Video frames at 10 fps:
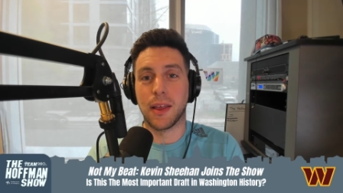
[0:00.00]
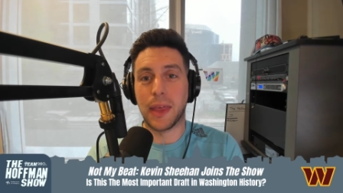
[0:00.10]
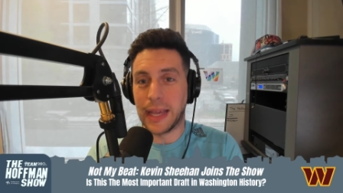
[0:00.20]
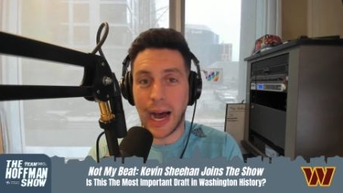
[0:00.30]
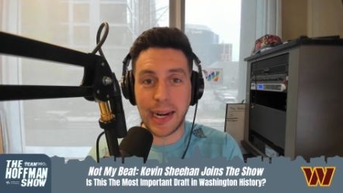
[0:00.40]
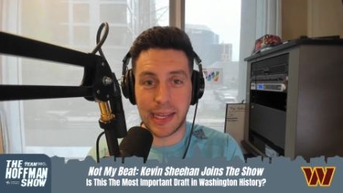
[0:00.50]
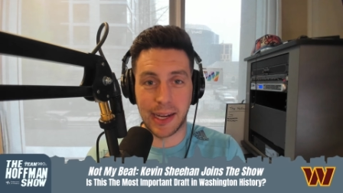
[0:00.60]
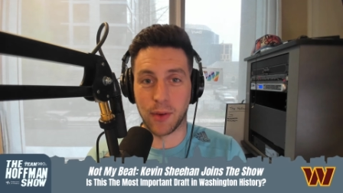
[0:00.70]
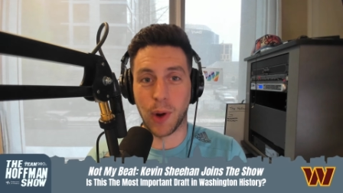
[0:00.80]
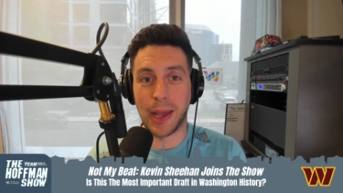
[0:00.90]
they got to
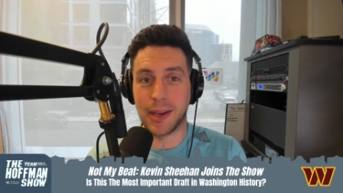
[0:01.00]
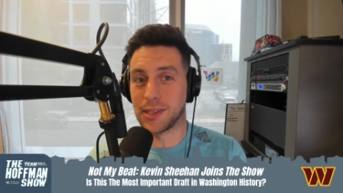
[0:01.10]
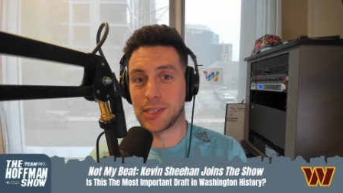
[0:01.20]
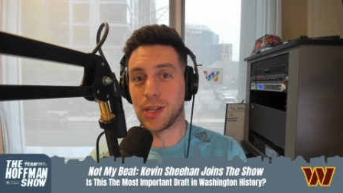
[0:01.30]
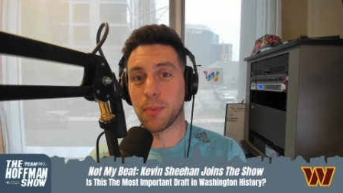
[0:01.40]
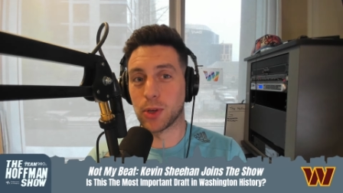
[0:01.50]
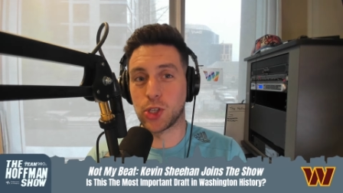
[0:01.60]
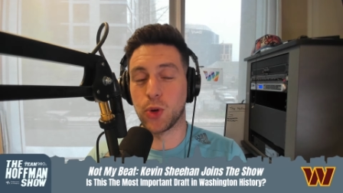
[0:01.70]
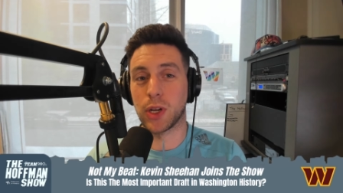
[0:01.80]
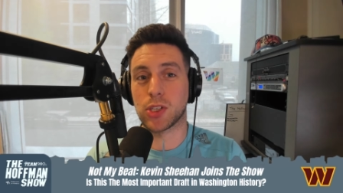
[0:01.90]
get it right because it's number
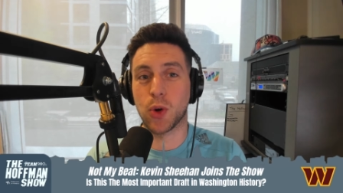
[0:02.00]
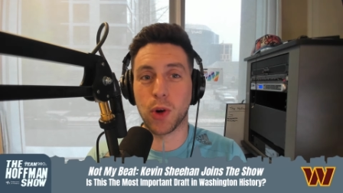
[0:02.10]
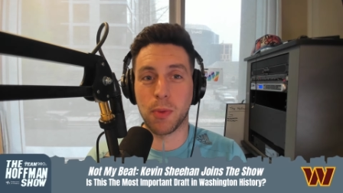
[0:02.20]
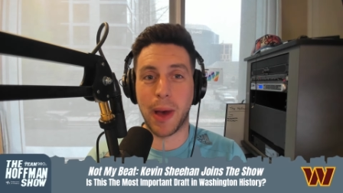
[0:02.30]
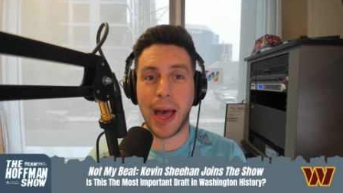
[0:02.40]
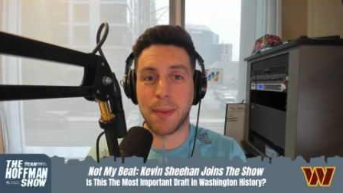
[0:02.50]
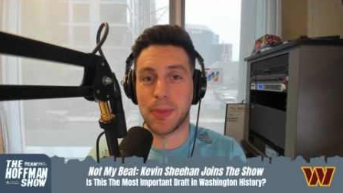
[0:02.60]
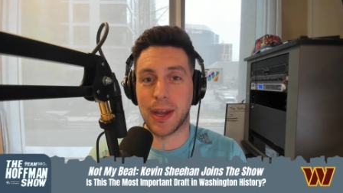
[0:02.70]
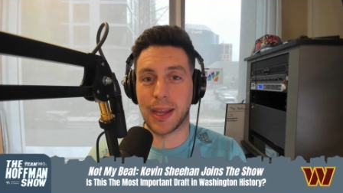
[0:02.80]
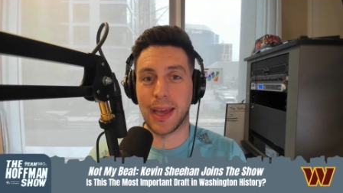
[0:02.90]
two and it's quarterback.
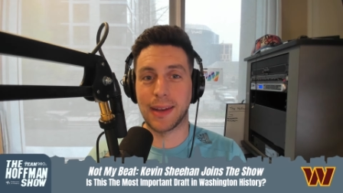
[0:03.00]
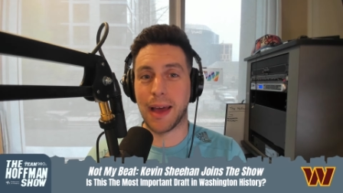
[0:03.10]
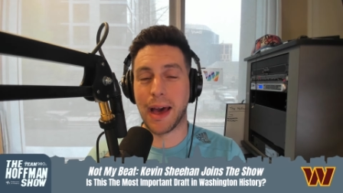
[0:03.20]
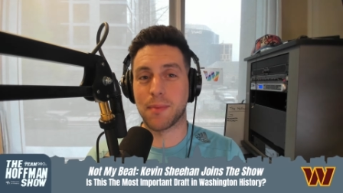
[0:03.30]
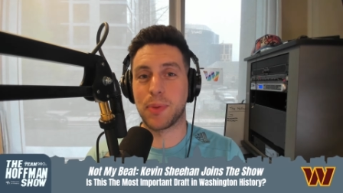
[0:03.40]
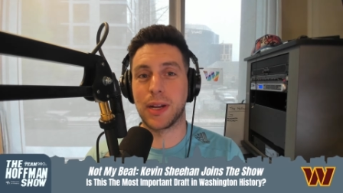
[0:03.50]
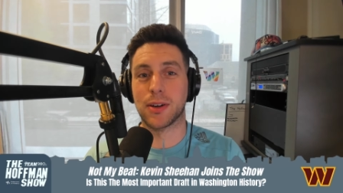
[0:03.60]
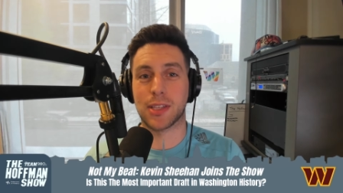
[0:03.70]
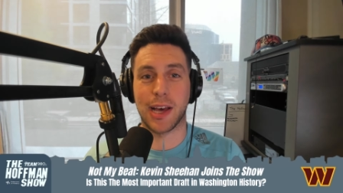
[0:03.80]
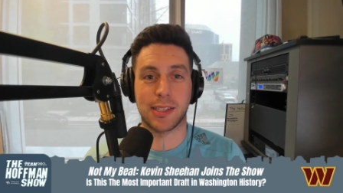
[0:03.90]
But then again, Adam
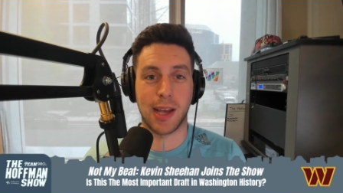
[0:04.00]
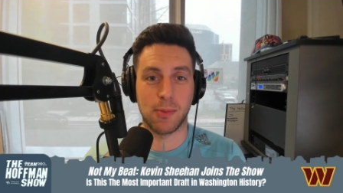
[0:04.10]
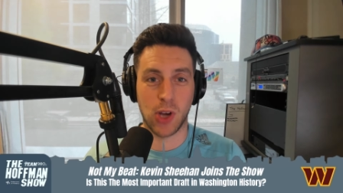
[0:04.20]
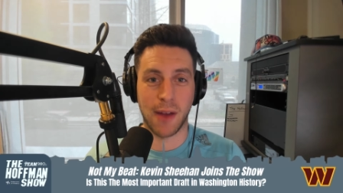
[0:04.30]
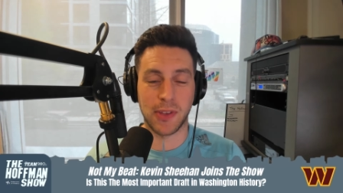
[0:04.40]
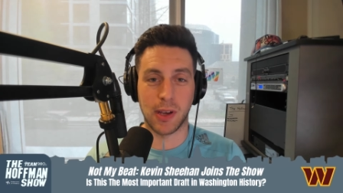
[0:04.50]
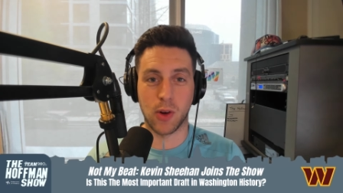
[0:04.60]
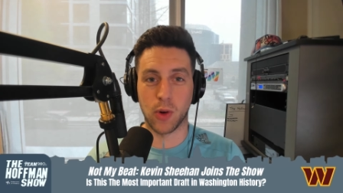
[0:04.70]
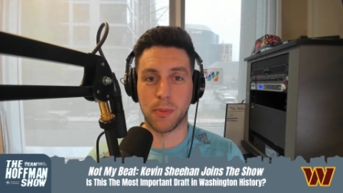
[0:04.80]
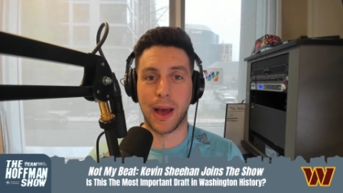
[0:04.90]
Peters last time drafting a
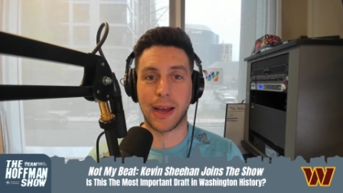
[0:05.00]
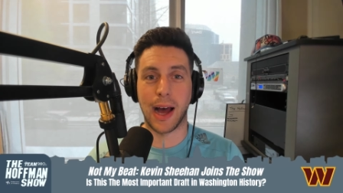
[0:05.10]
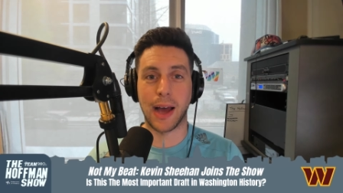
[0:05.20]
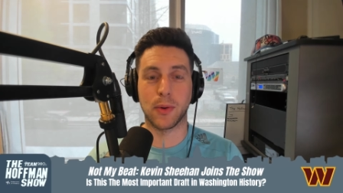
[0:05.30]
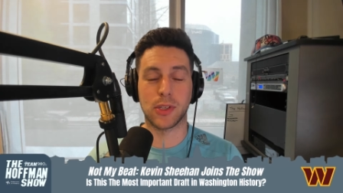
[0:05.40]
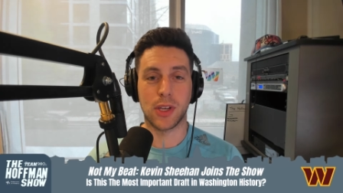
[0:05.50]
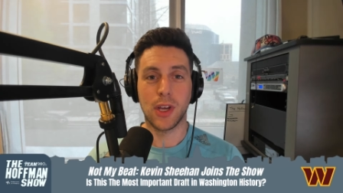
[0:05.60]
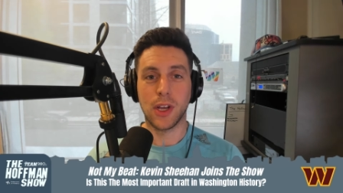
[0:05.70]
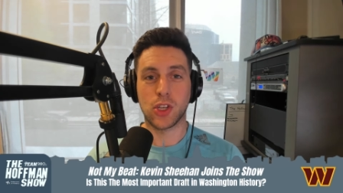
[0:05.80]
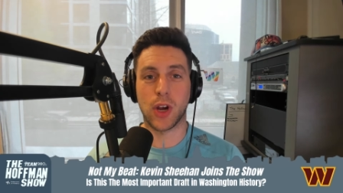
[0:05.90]
quarterback high was
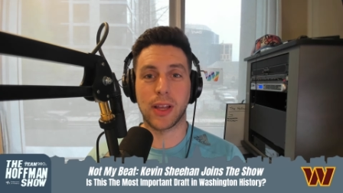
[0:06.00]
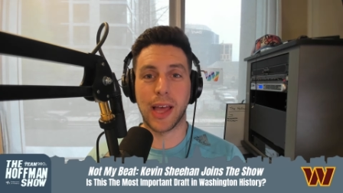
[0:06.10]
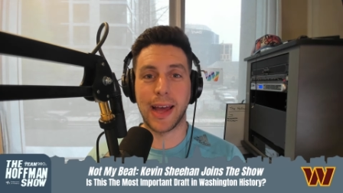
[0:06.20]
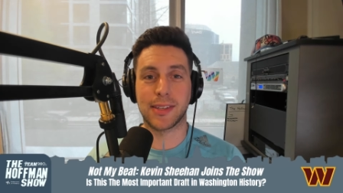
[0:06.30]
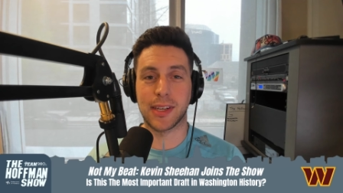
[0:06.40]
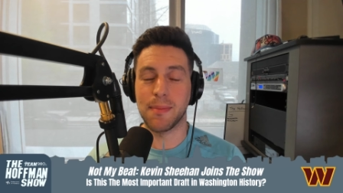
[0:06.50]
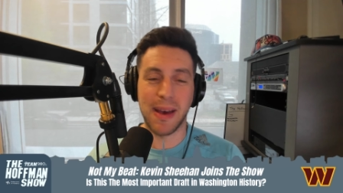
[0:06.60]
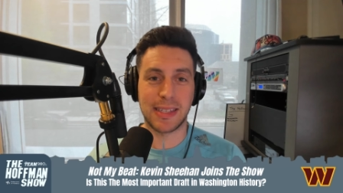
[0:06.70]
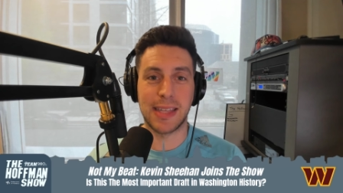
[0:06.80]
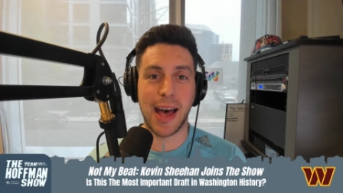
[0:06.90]
Trey Lance, and he
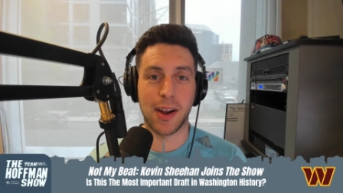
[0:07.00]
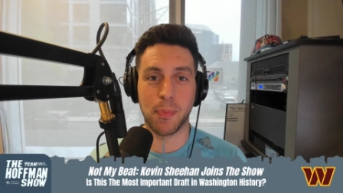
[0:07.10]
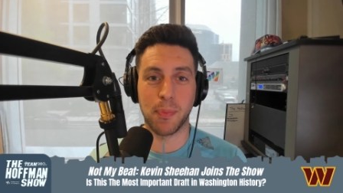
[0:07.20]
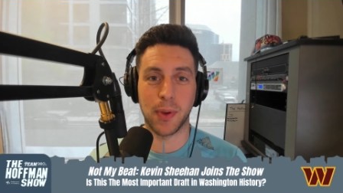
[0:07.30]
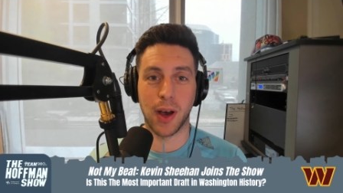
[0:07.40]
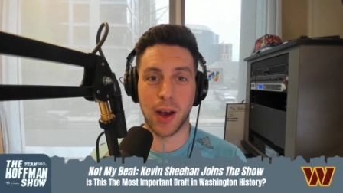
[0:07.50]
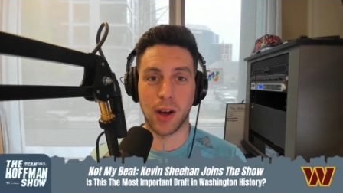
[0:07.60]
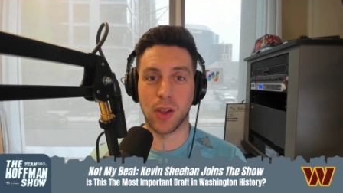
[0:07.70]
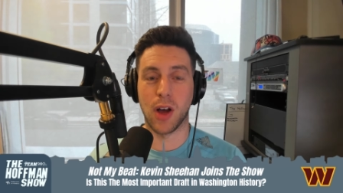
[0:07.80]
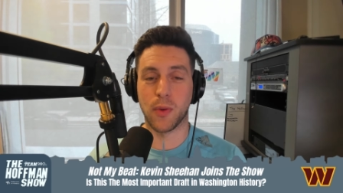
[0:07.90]
messed that up uh,
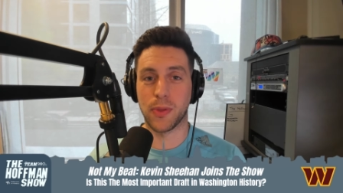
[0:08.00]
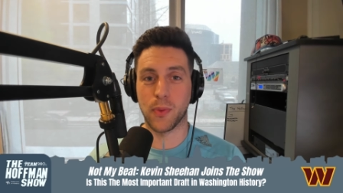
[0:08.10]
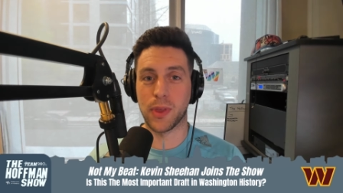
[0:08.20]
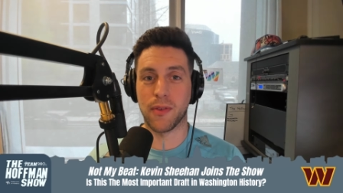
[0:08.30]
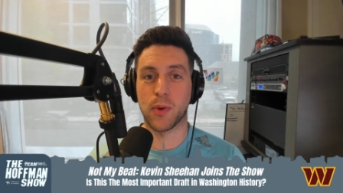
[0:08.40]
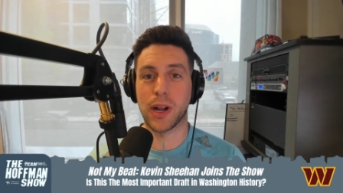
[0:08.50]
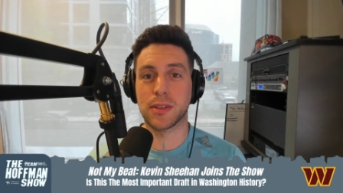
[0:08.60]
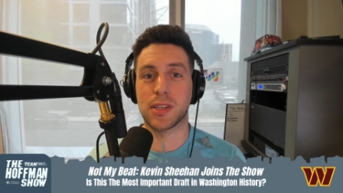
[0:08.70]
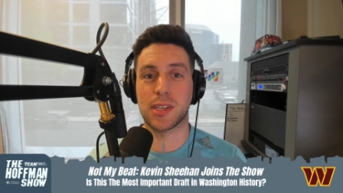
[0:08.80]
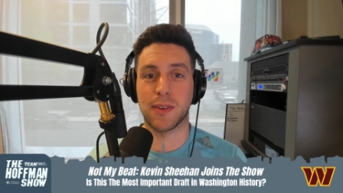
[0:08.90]
along with, with everyone
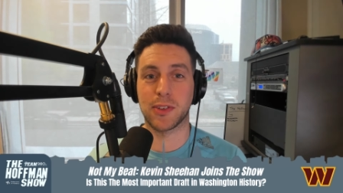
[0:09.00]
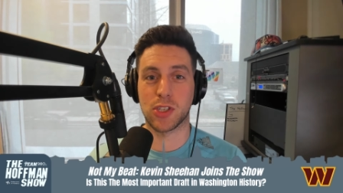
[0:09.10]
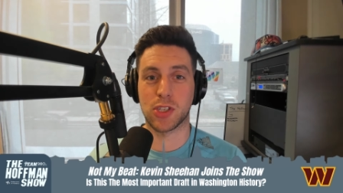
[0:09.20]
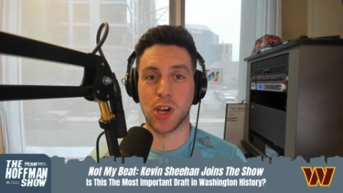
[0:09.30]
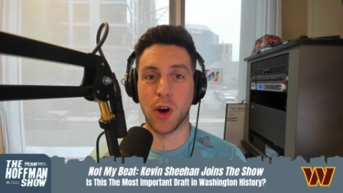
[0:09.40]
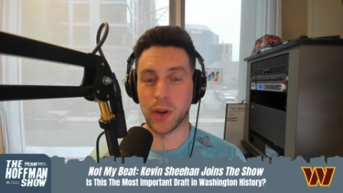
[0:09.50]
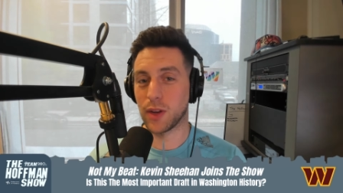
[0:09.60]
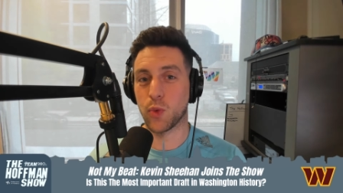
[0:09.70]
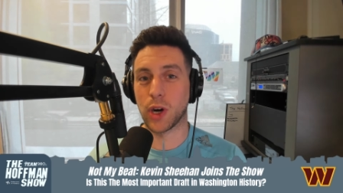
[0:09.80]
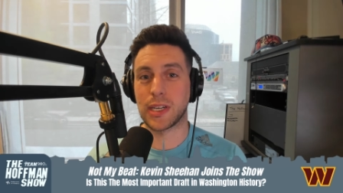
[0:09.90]
else in San Francisco, and
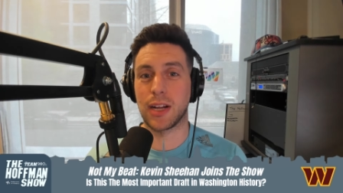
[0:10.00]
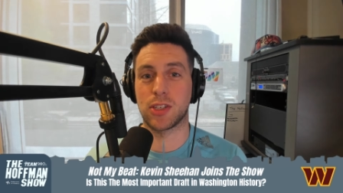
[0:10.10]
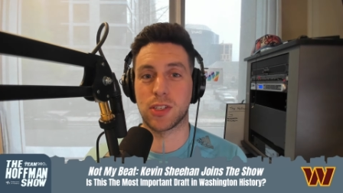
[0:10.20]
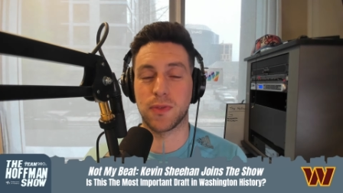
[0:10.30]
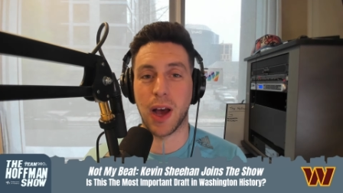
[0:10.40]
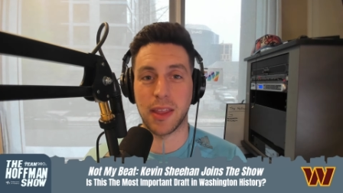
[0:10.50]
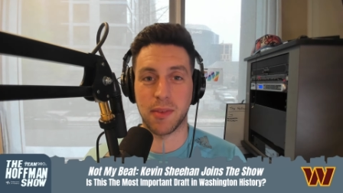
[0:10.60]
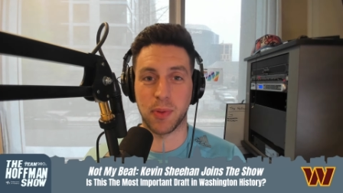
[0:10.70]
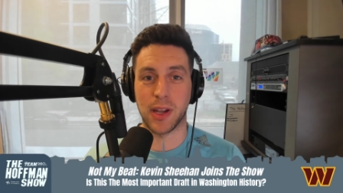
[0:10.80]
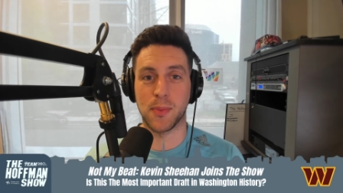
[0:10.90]
it worked out just fine.
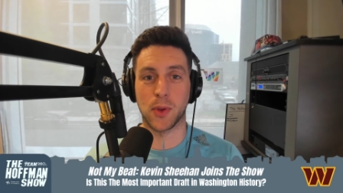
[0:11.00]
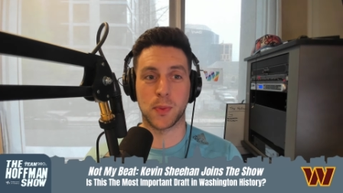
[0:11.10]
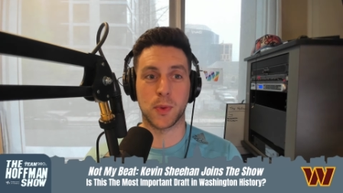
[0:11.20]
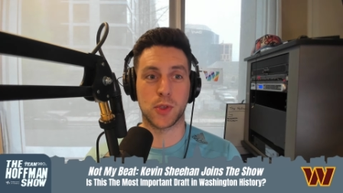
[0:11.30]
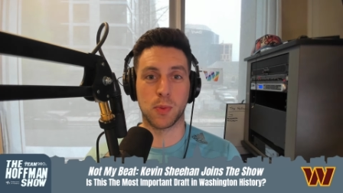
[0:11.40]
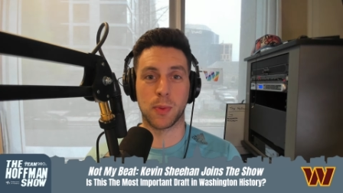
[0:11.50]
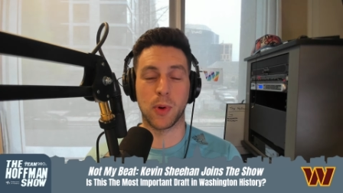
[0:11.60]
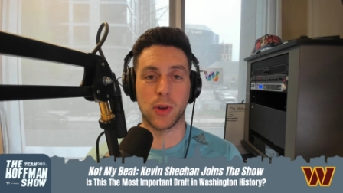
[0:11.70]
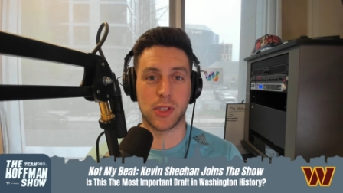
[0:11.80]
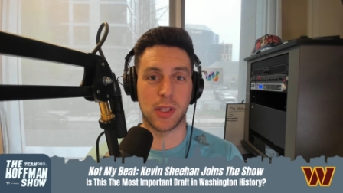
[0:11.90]
They played in multiple Super
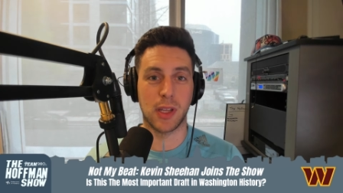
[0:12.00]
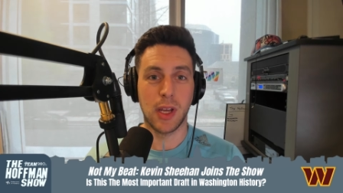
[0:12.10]
Bowls, and